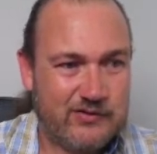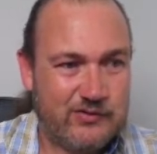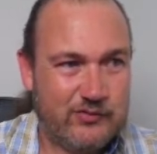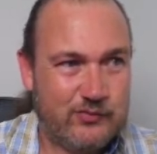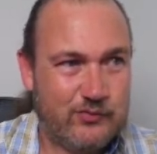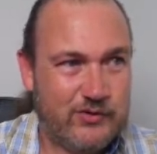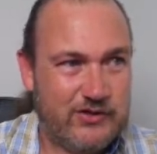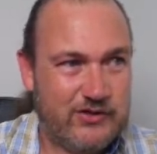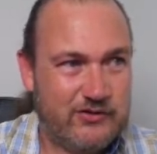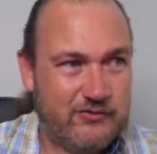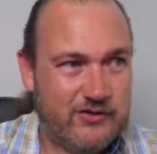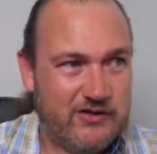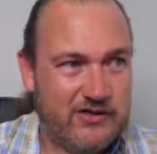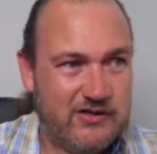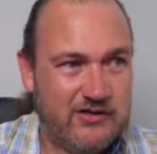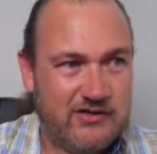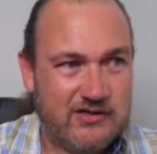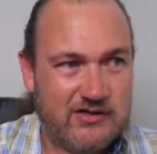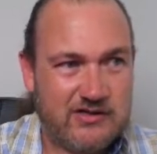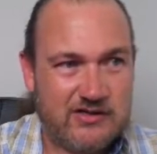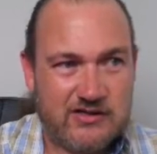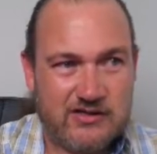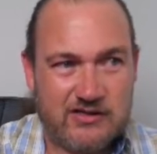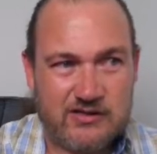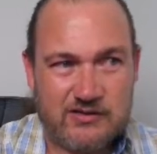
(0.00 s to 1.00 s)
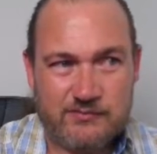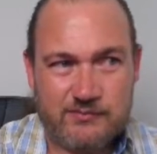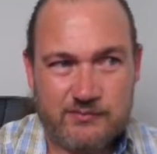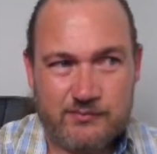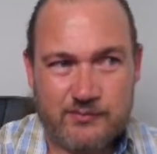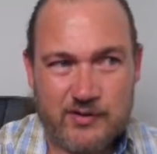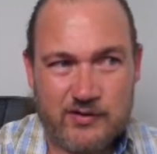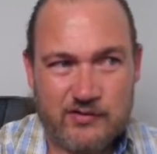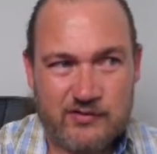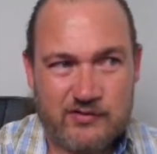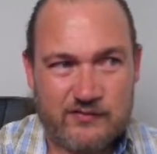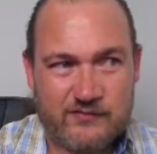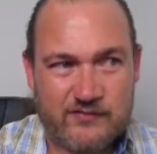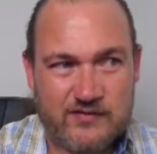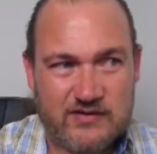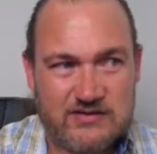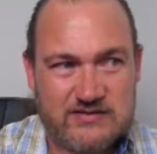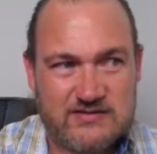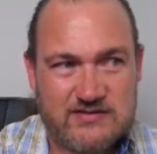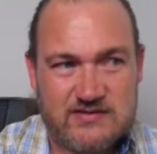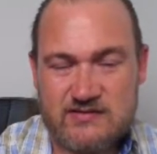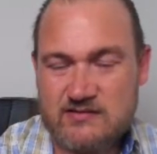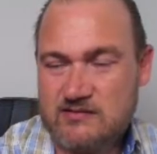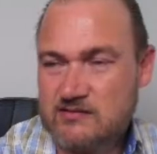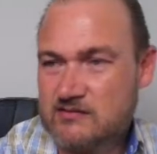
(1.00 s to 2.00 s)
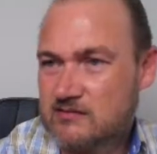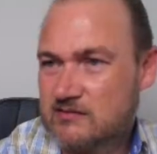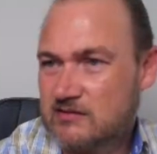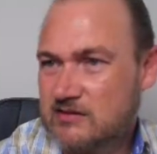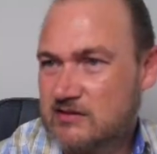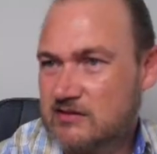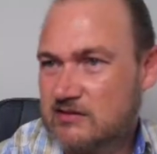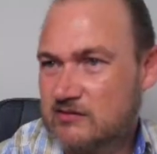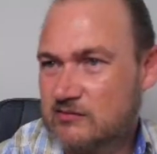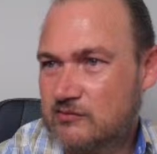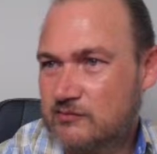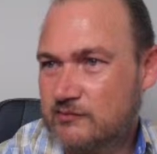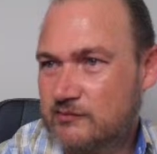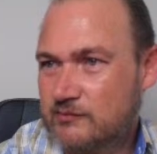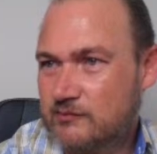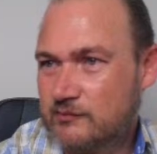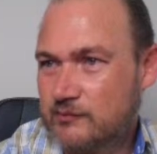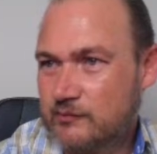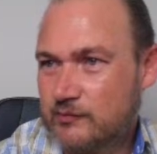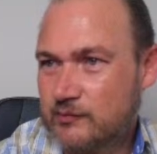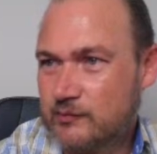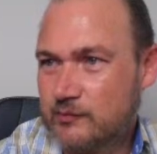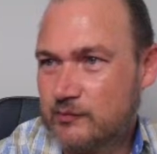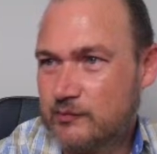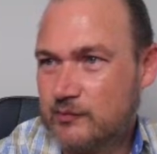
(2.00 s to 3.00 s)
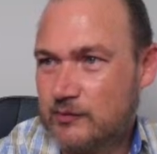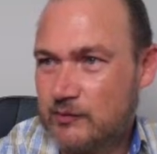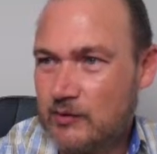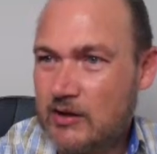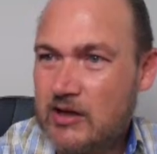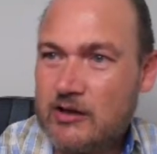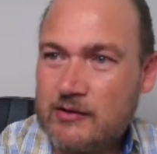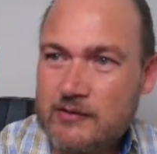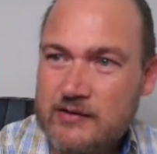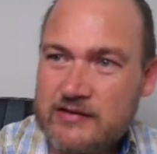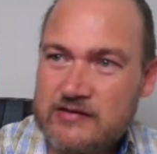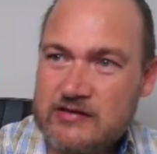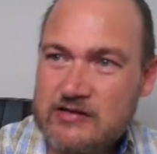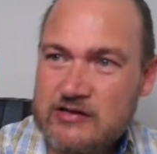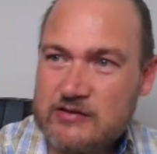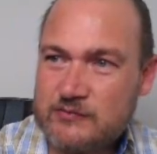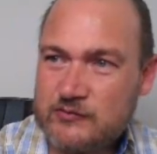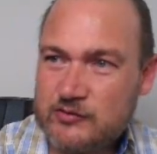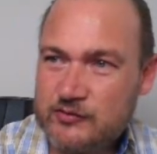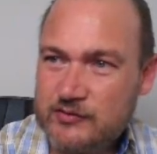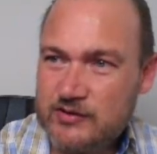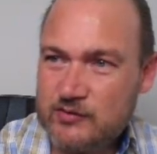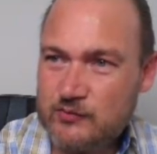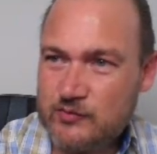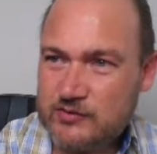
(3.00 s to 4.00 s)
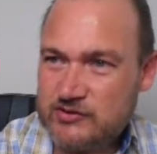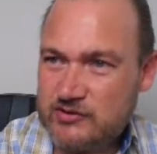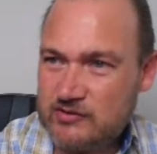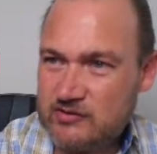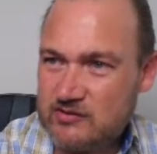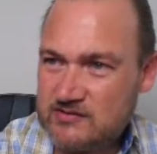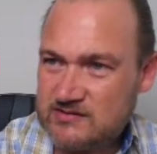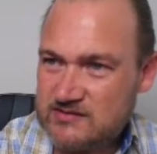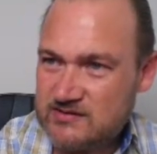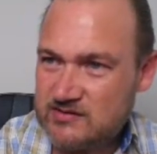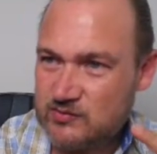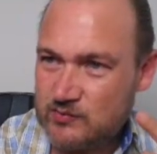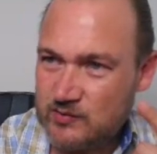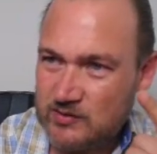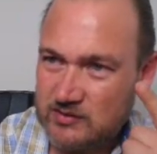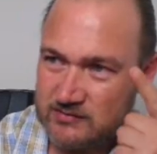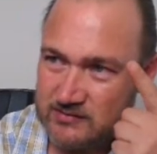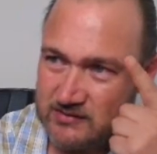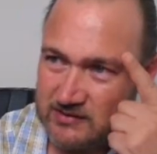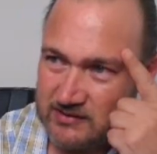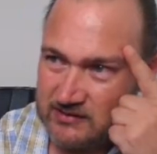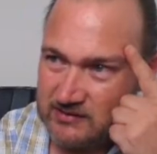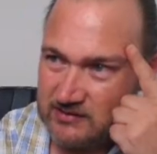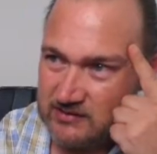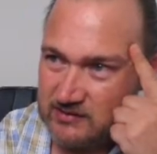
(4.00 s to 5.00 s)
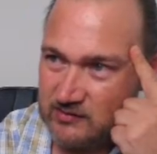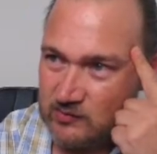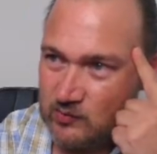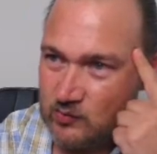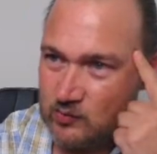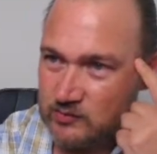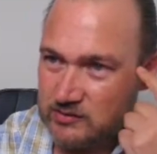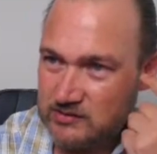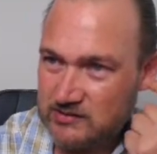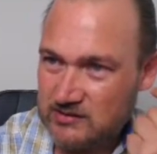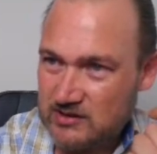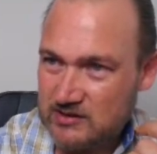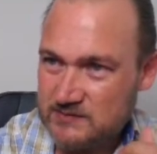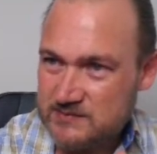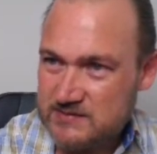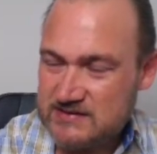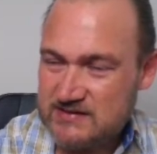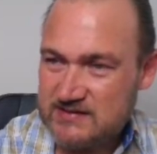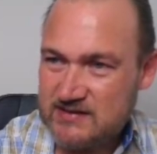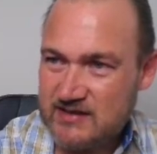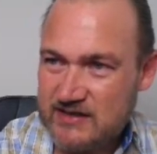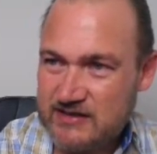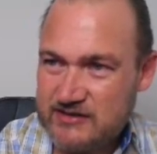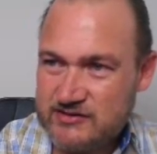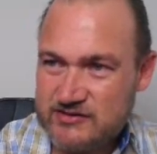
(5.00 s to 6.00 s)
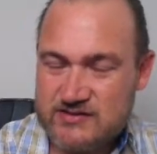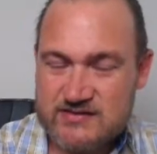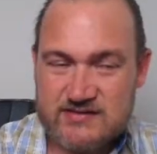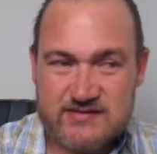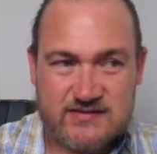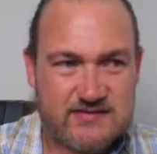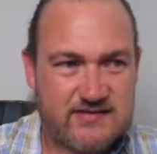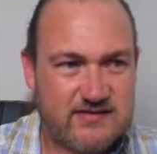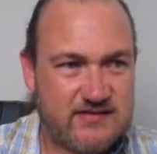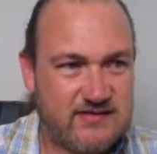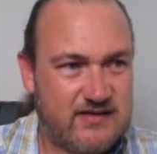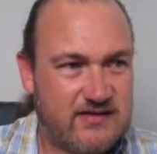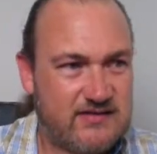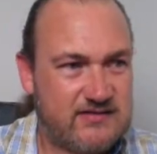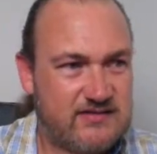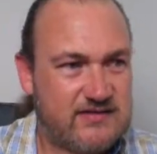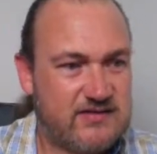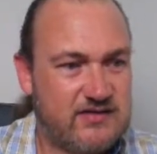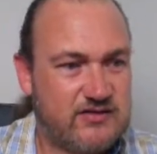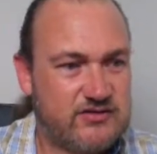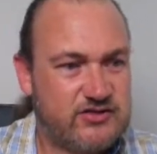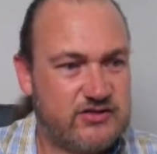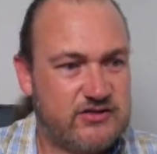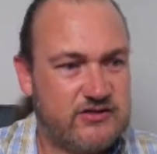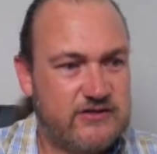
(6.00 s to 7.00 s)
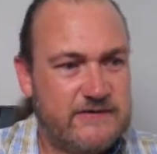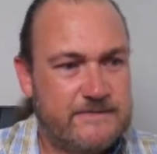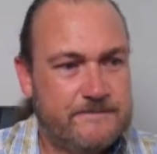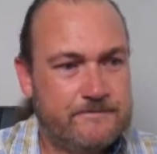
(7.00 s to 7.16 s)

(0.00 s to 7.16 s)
We're doing both of these. Well, I think I'm doing what you asked as well, order types and strategies and such.